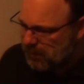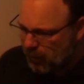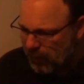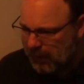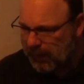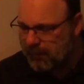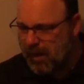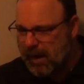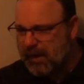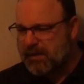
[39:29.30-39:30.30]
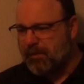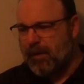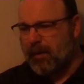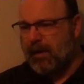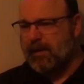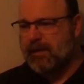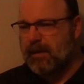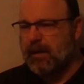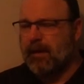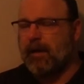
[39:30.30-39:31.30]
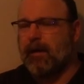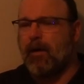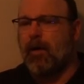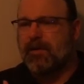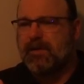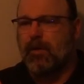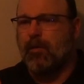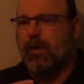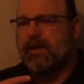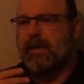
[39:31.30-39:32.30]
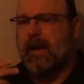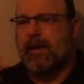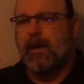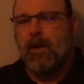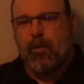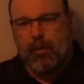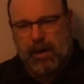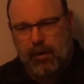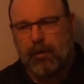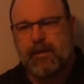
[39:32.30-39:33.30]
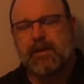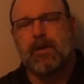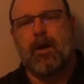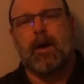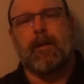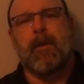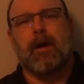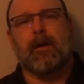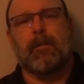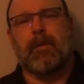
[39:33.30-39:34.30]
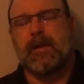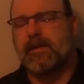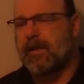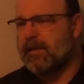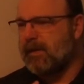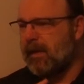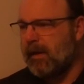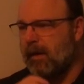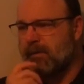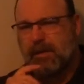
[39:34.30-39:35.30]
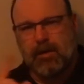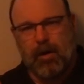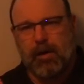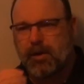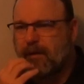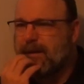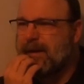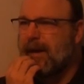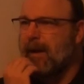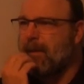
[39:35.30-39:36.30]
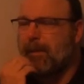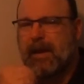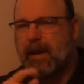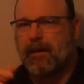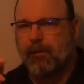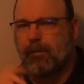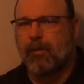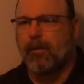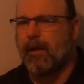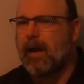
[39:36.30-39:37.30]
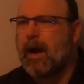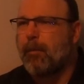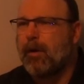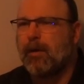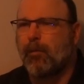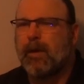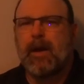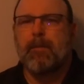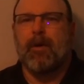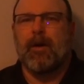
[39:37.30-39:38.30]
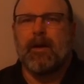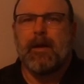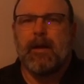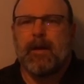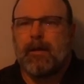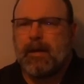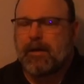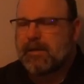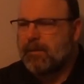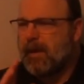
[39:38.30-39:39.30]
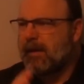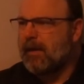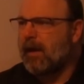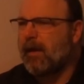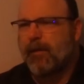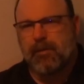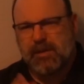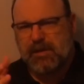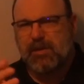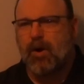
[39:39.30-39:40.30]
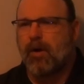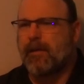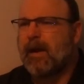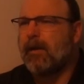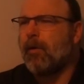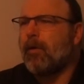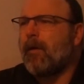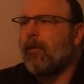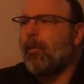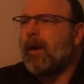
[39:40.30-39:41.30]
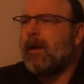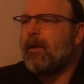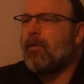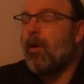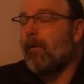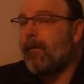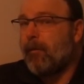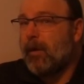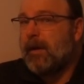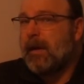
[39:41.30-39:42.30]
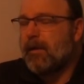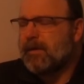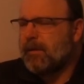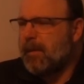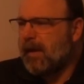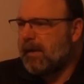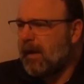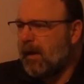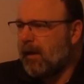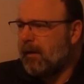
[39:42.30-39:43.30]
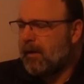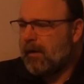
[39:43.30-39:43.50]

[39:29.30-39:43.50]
so quickly, my experience uh, also was that when I heard the song I'm Not Going to Play Sun City, I was in college at the time, I began to go to the library and read up on Nelson Mandela. There was a song that I'd heard on the radio called Free Nelson Mandela,